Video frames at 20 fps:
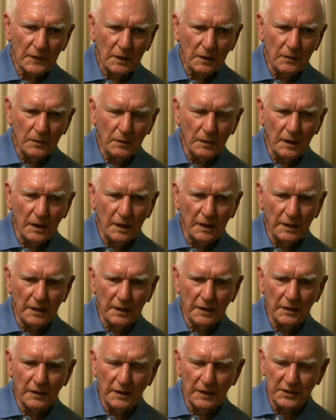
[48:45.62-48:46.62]
why they,
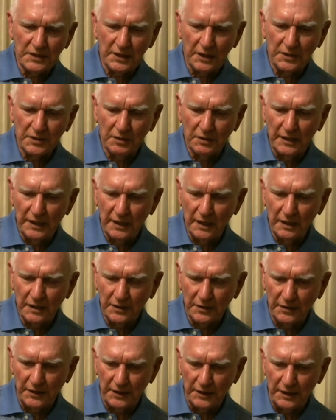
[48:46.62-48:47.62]
they sent you down
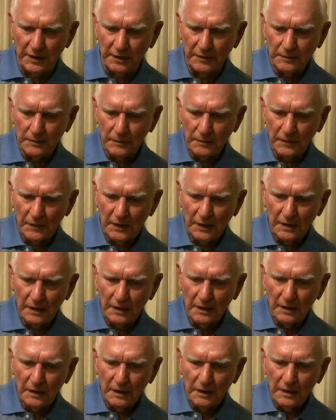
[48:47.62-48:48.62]
to the
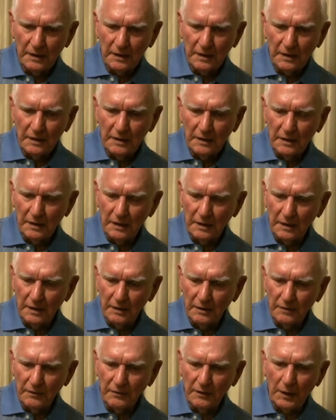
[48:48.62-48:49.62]

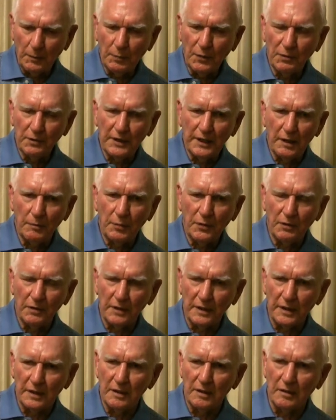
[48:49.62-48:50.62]
uh, repo depot,
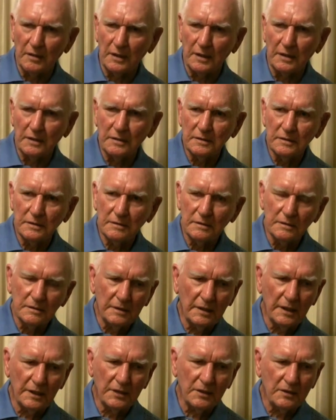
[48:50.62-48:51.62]
they called it,
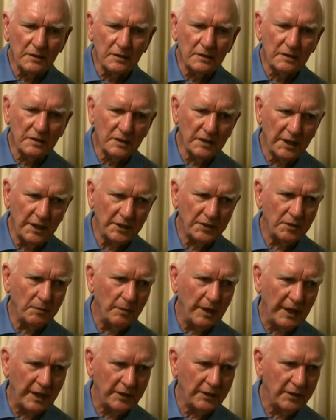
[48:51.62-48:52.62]
that, to get you
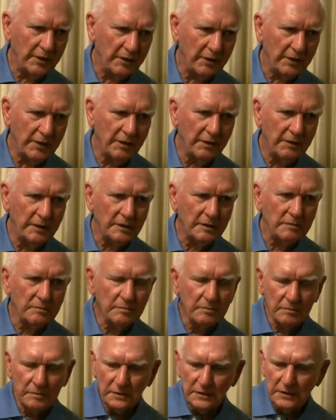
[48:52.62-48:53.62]
back to your unit
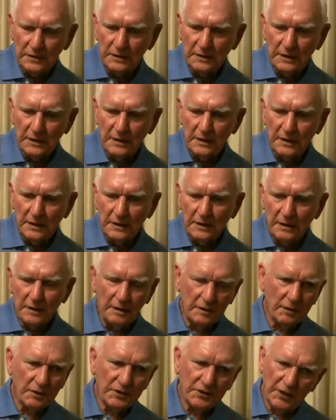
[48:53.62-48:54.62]

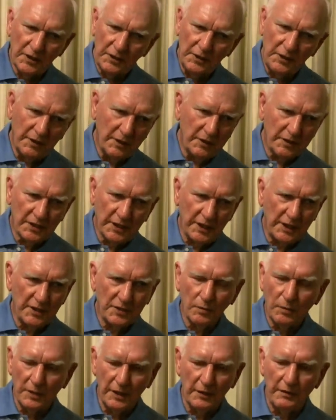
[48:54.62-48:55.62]
or send you to the States,
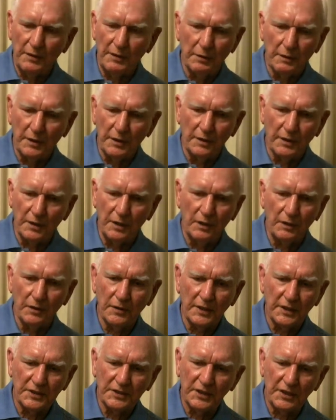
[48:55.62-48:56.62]
wherever you were going to go,
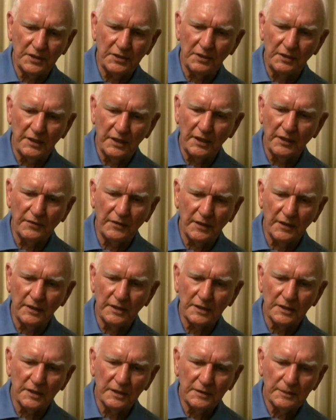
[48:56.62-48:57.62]
they sent you there
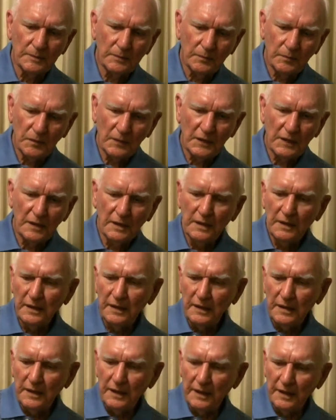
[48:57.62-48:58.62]
first.
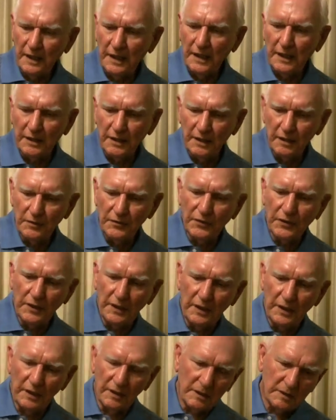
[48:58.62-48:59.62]
And I had a good
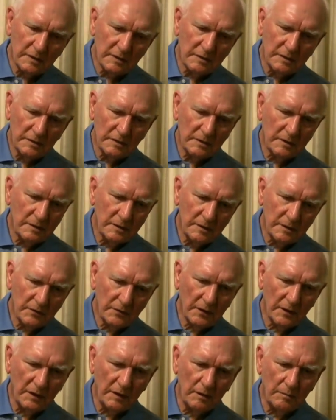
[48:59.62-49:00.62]
friend
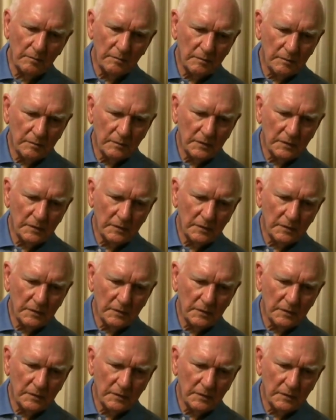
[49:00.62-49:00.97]
from